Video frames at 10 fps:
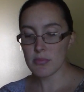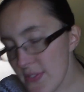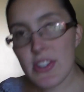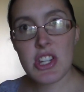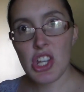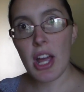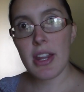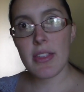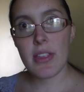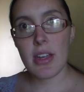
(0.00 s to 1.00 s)
Just finished
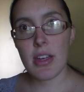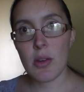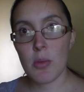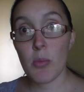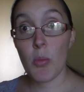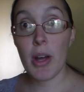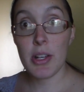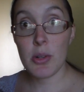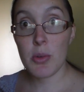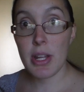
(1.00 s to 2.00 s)
cutting the
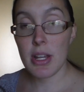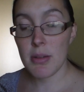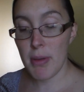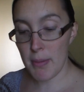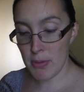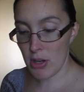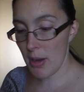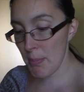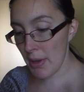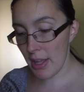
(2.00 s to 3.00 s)
1 green
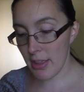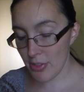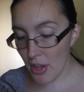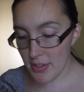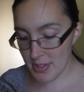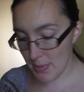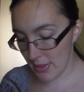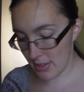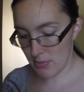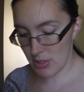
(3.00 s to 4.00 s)
pepper, but I thought of
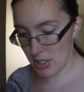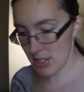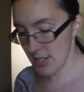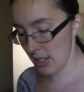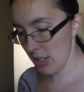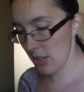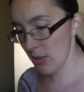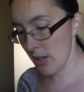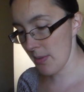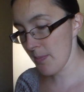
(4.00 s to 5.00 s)
something that I wanted to tell you.